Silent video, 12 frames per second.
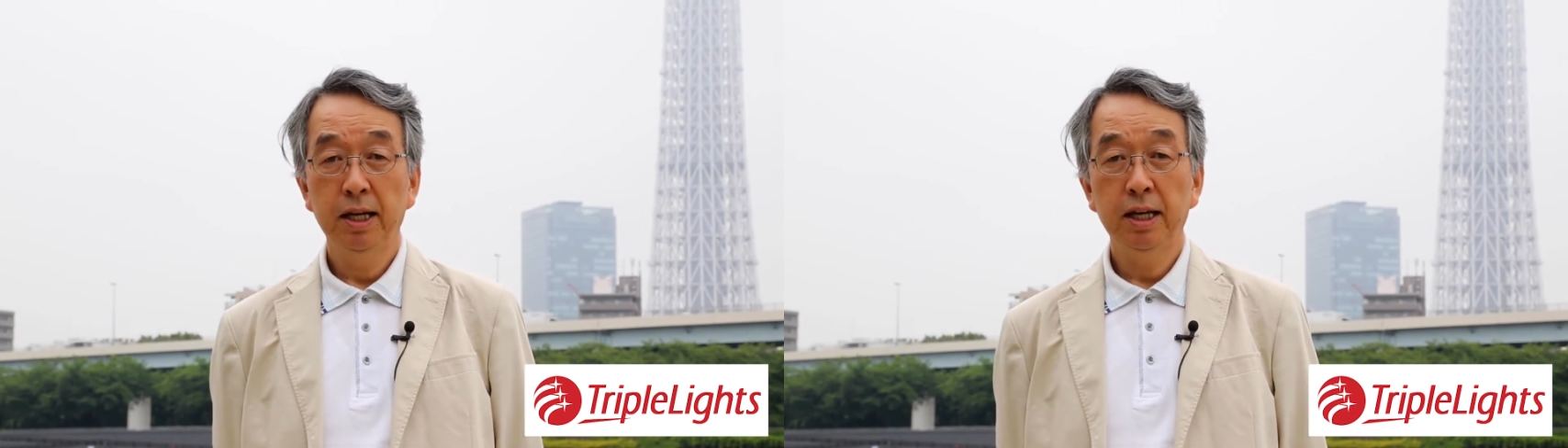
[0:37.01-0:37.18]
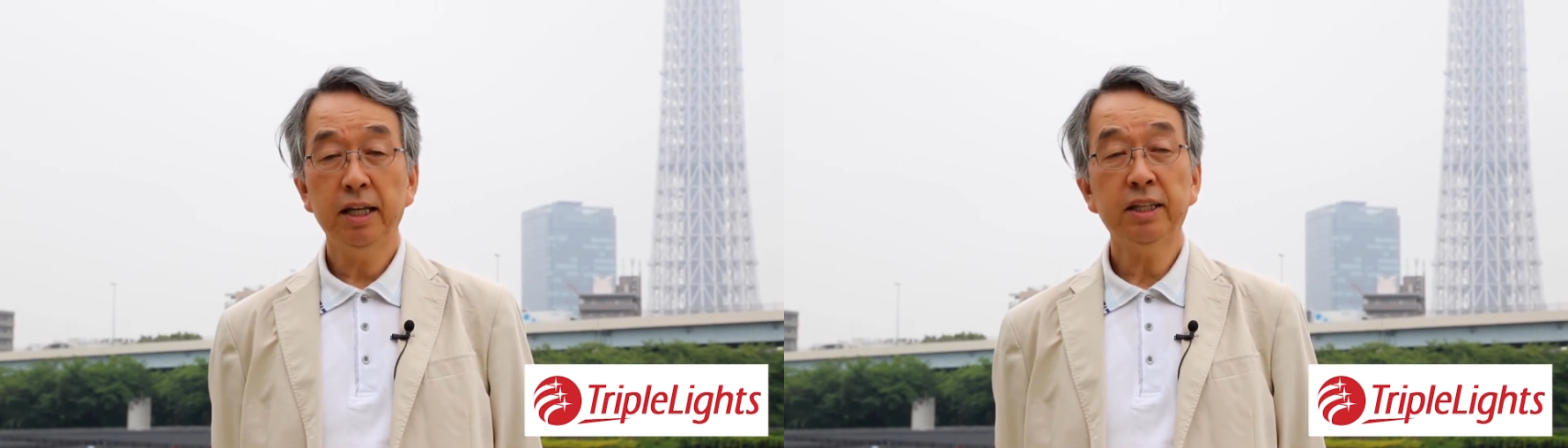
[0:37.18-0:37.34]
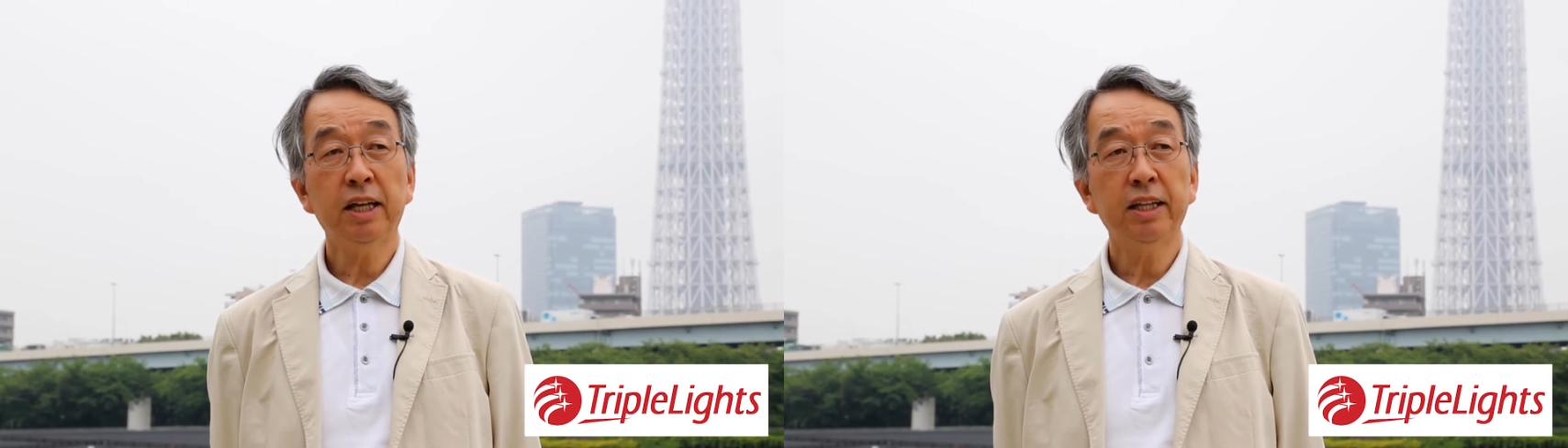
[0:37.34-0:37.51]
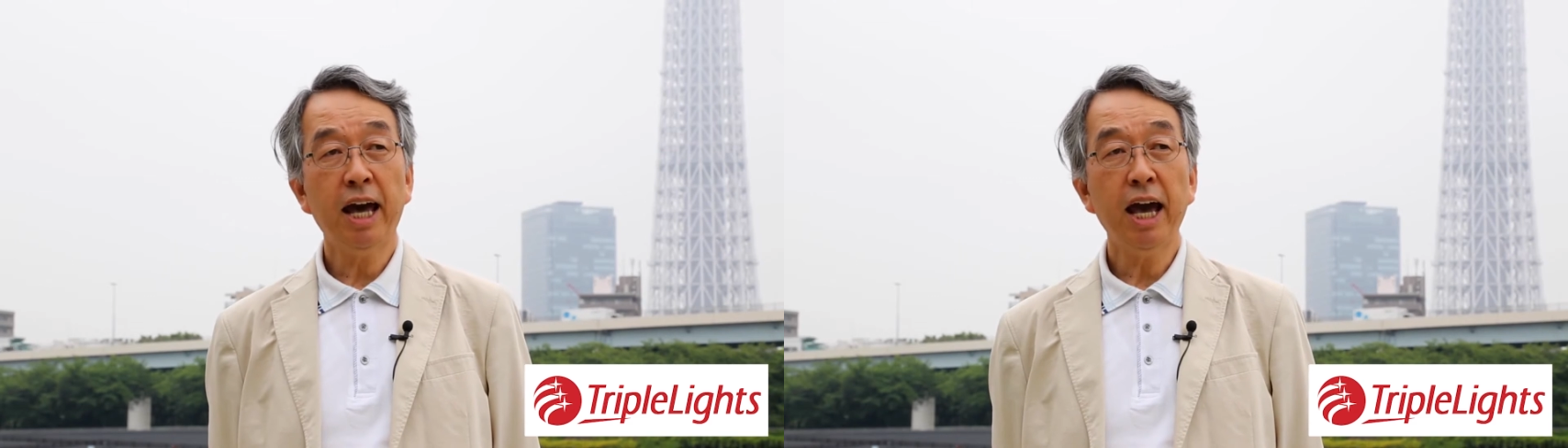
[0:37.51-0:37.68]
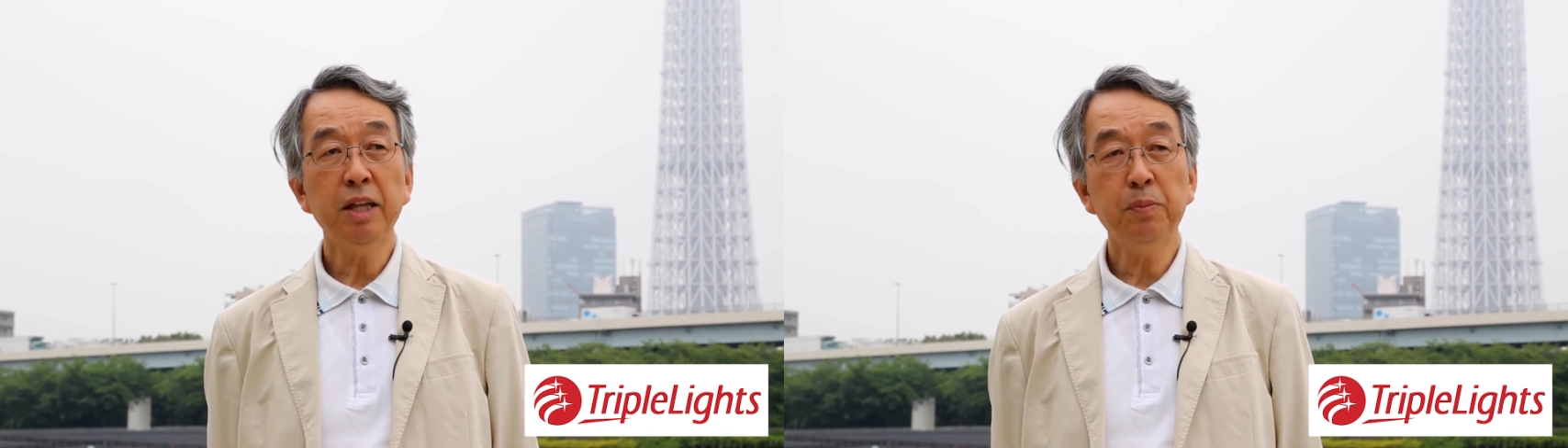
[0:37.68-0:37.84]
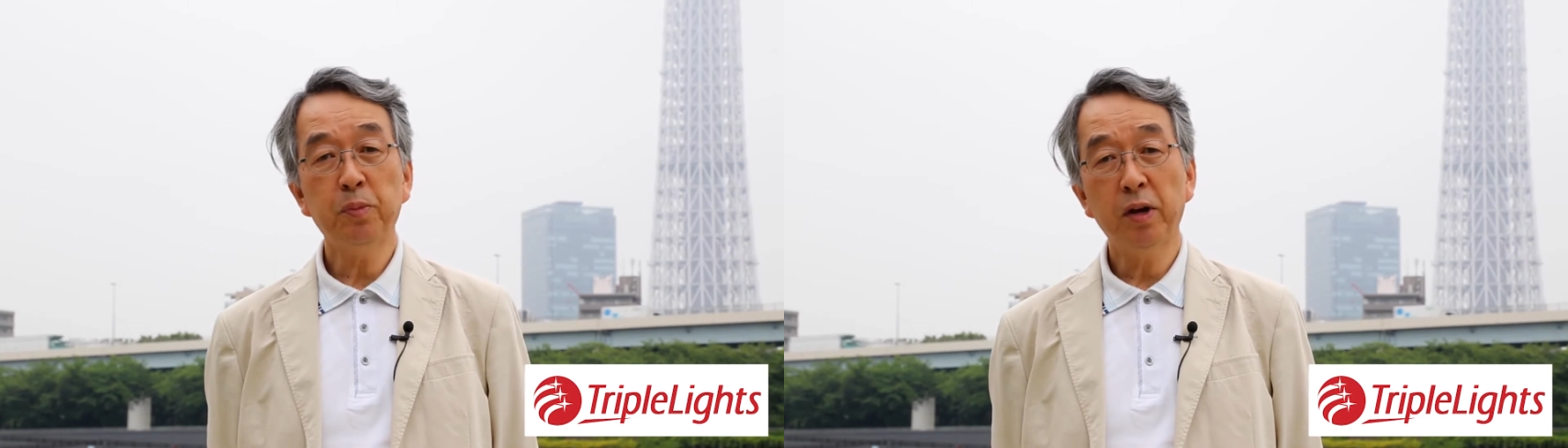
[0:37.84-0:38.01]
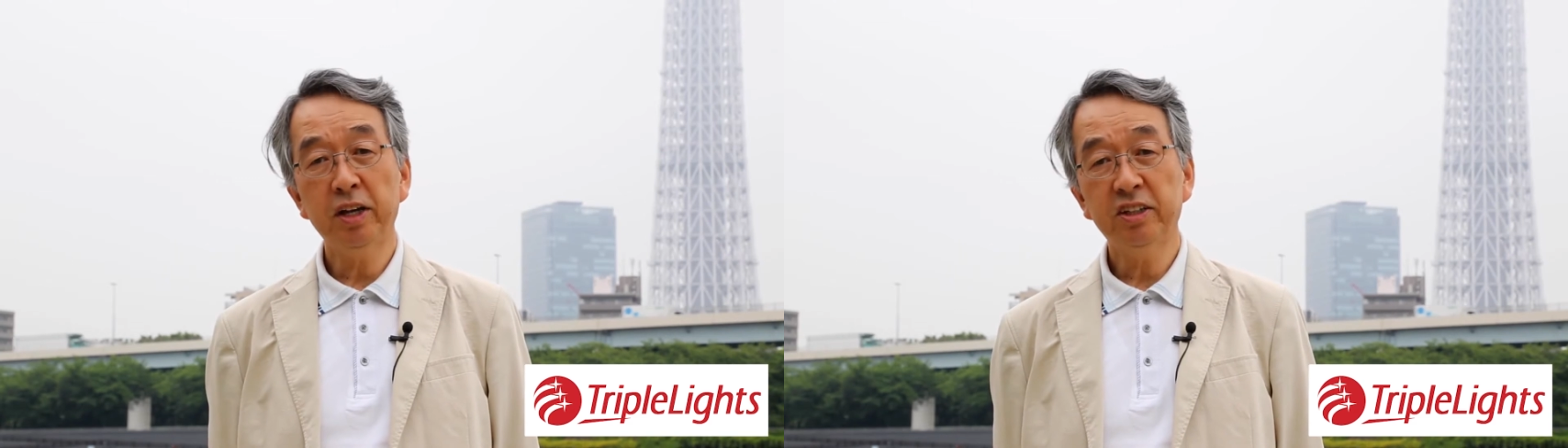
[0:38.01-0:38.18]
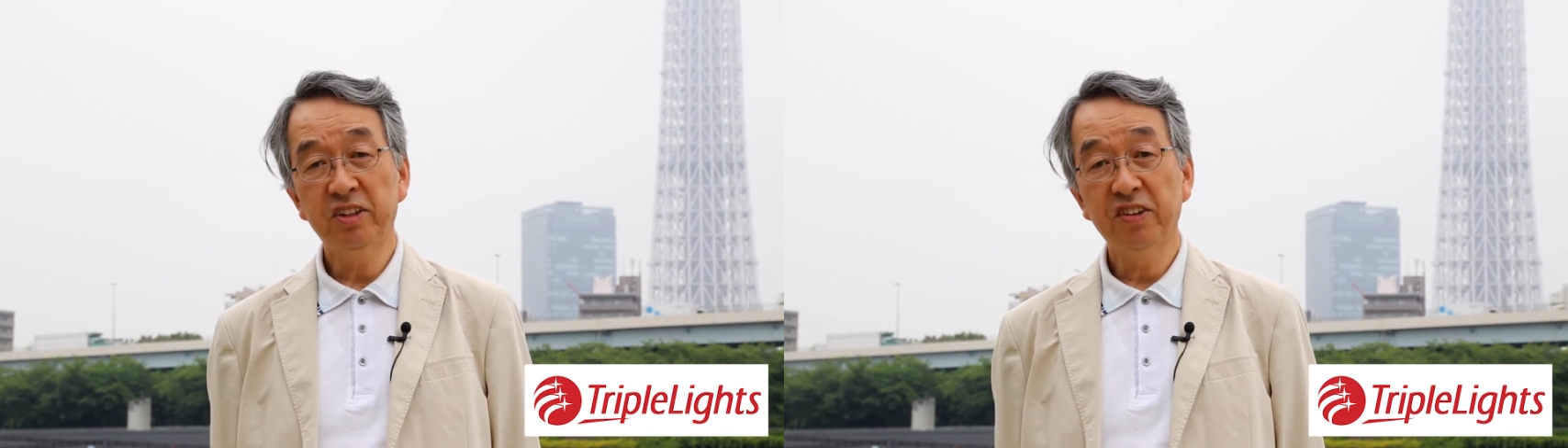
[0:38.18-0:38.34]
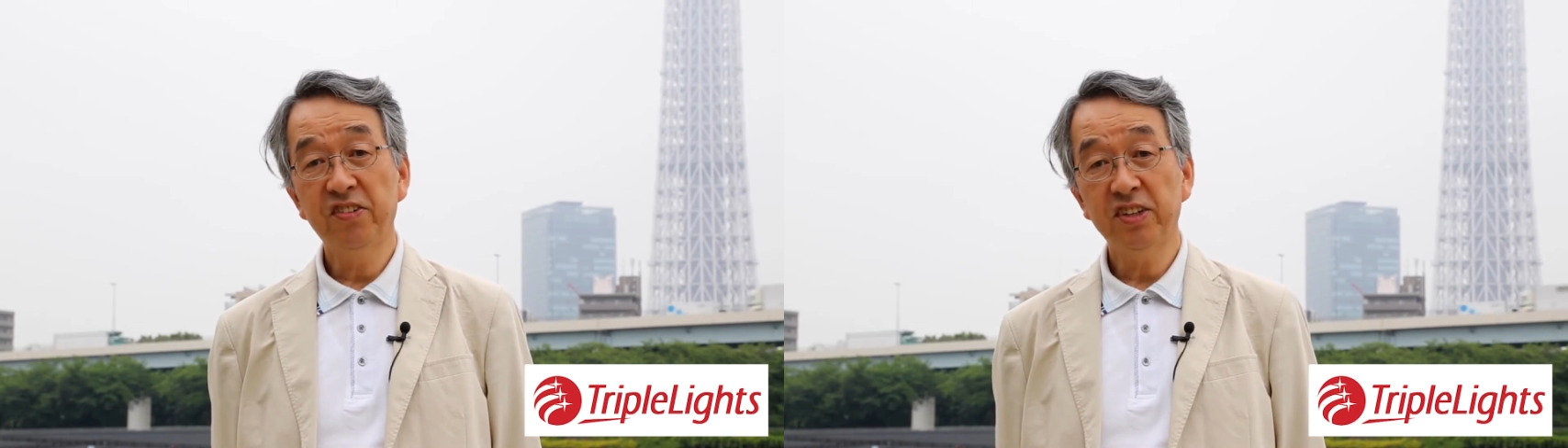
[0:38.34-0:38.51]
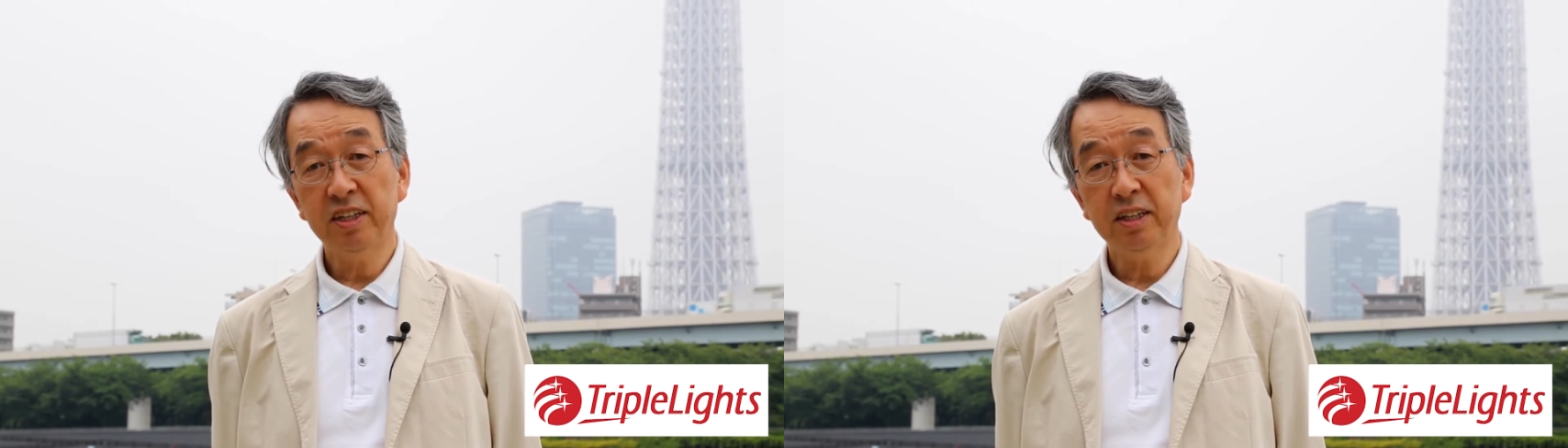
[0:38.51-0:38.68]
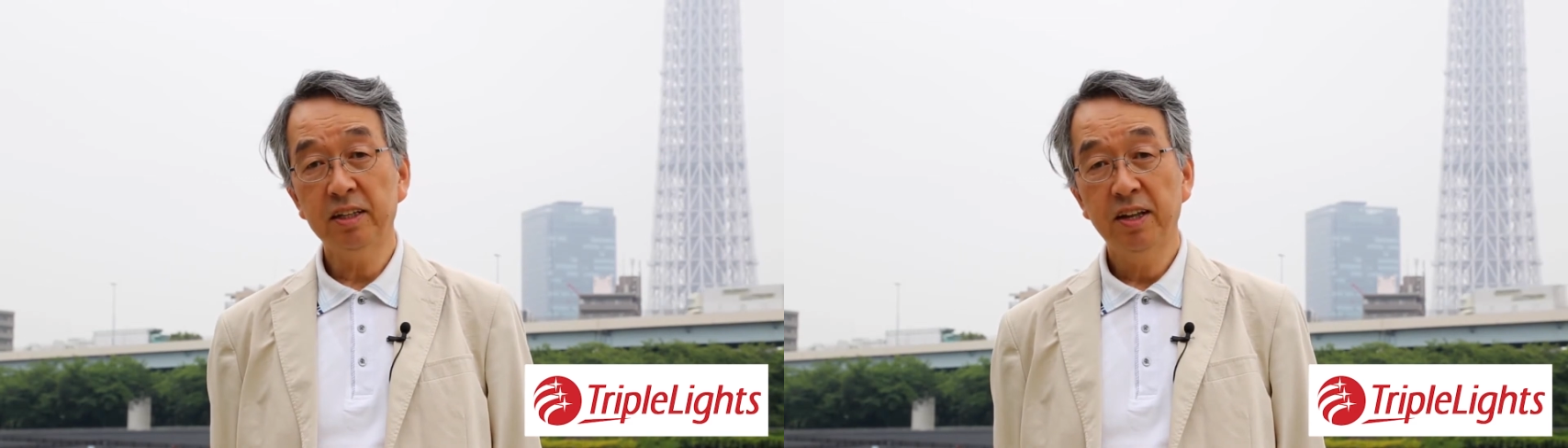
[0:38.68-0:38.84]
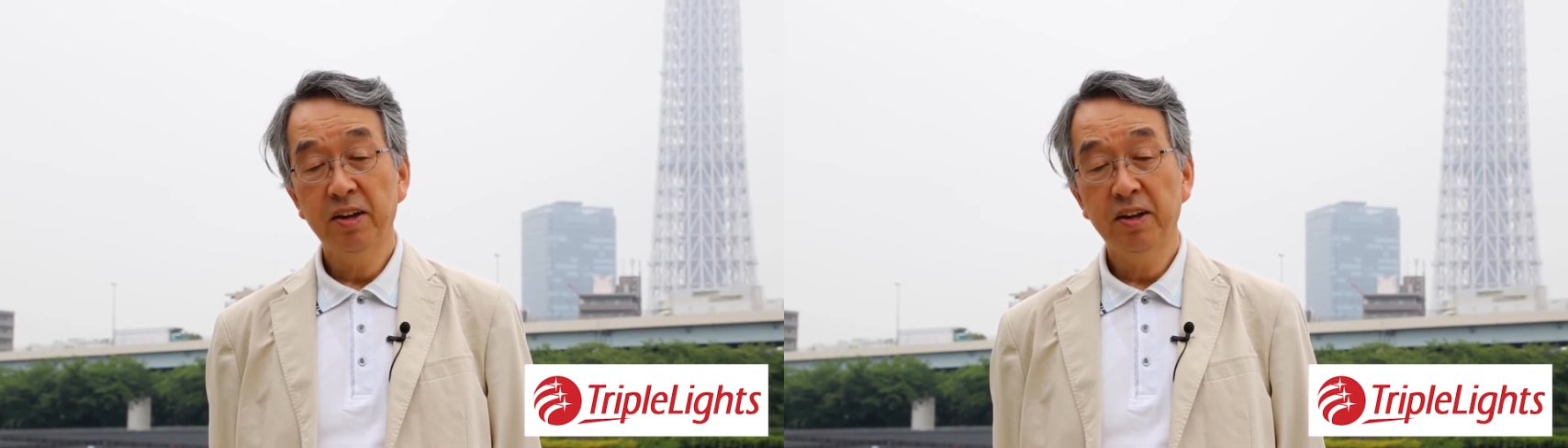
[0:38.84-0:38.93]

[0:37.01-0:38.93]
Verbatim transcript: It's a nice place to visit,